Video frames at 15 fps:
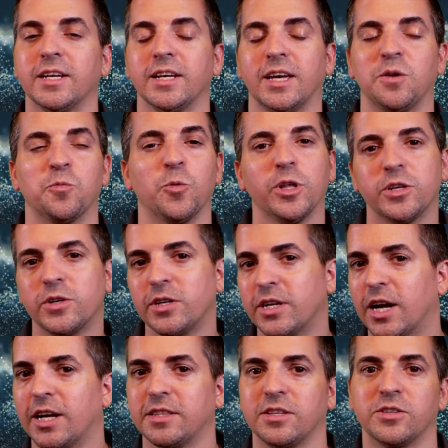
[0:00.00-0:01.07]
and whether or
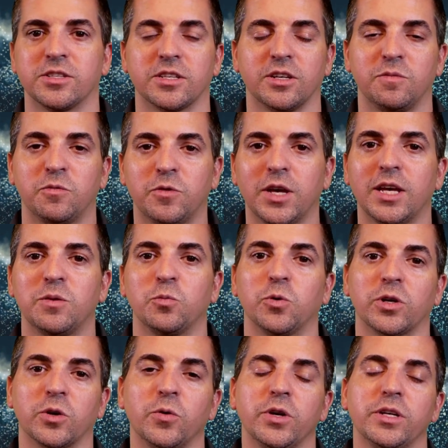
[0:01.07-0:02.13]
not there's a good fit, we're
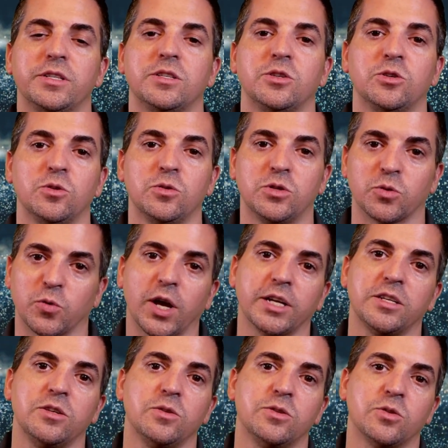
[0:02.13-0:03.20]
going to
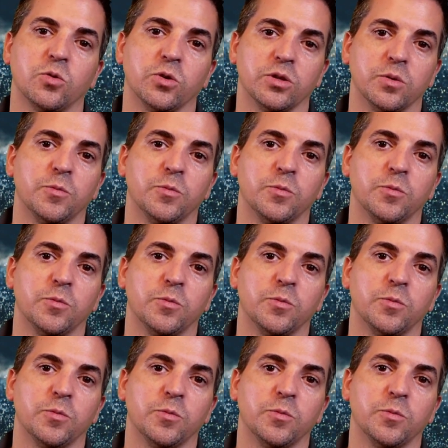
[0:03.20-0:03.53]
direct you toward the